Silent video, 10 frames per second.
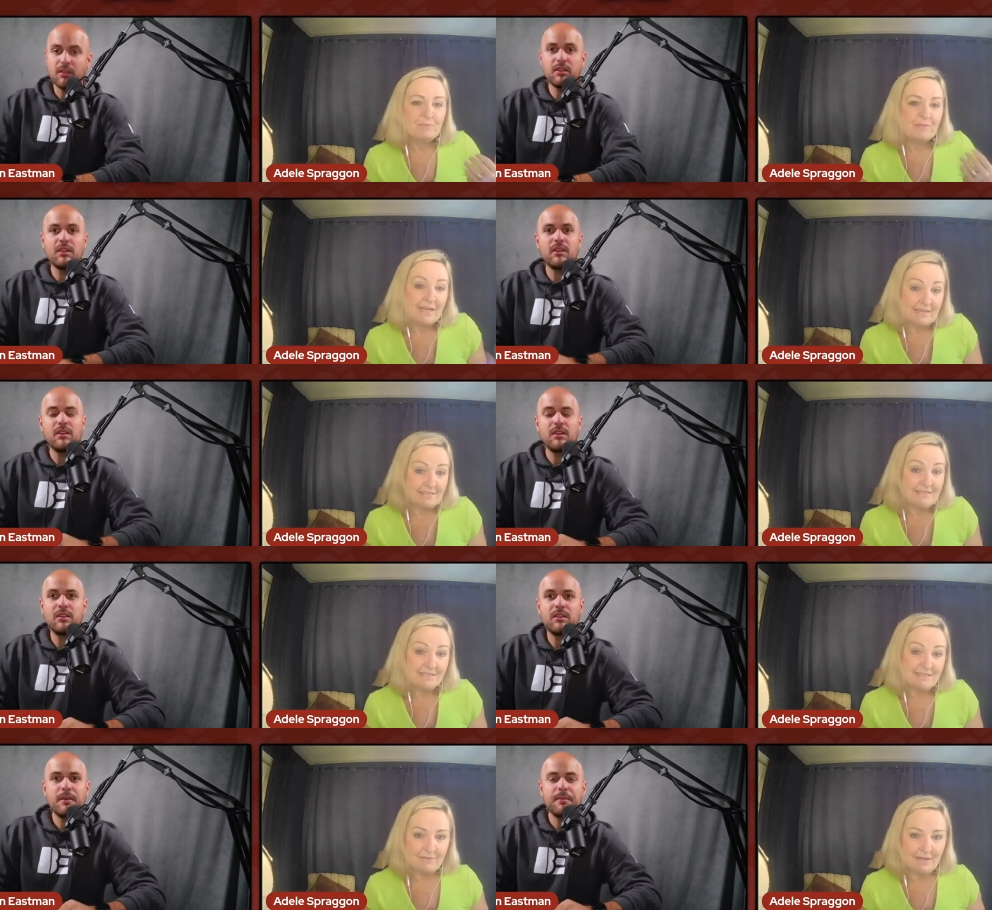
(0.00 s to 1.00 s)
Speaker 1: and
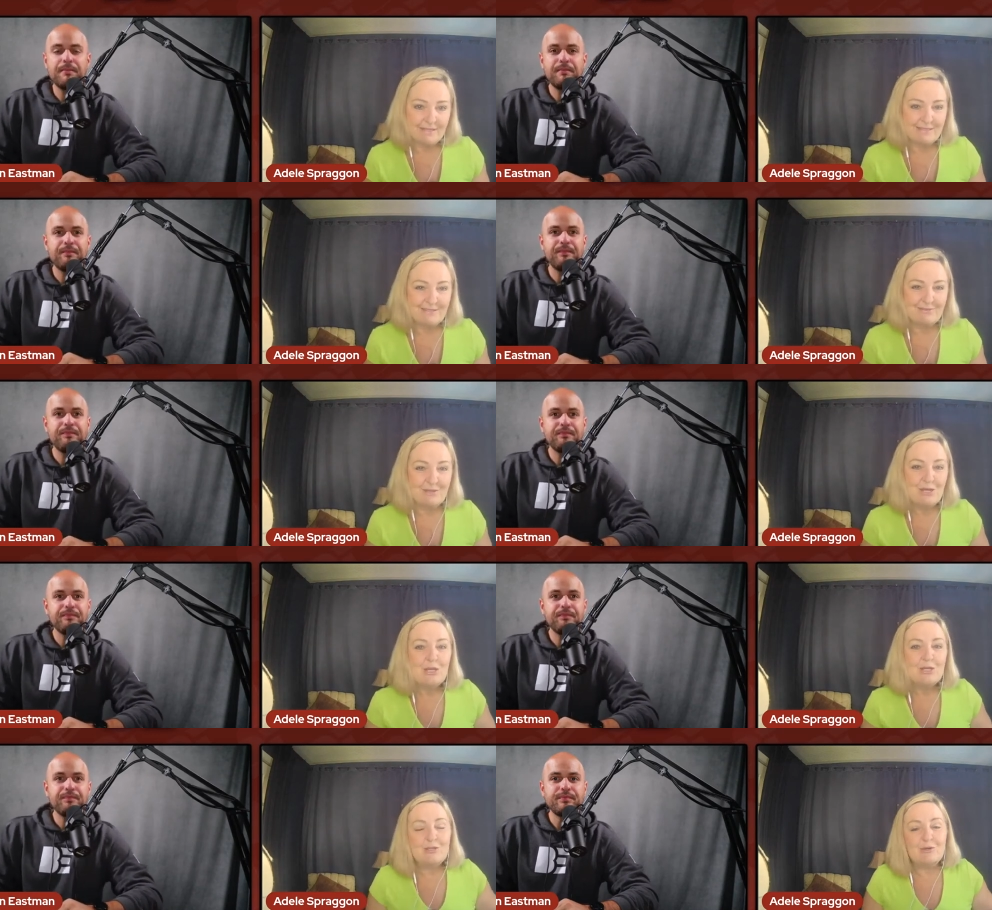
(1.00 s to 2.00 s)
it's effective
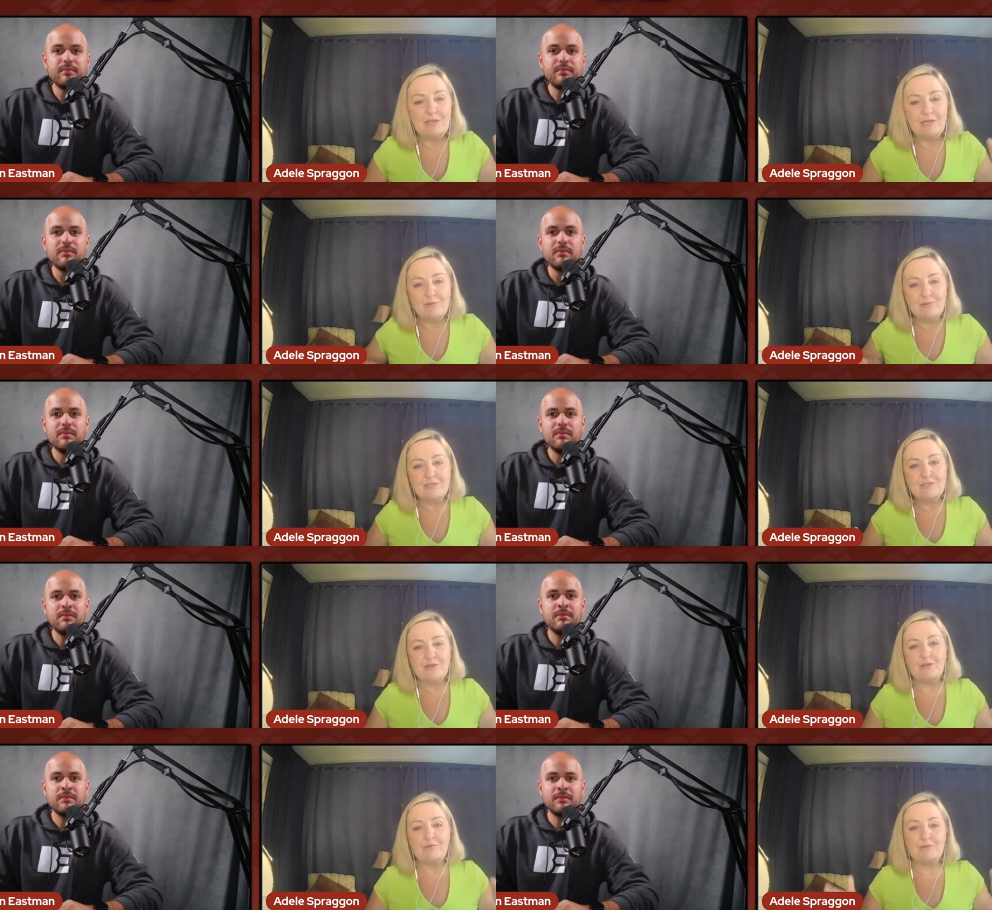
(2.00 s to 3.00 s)
so we always start with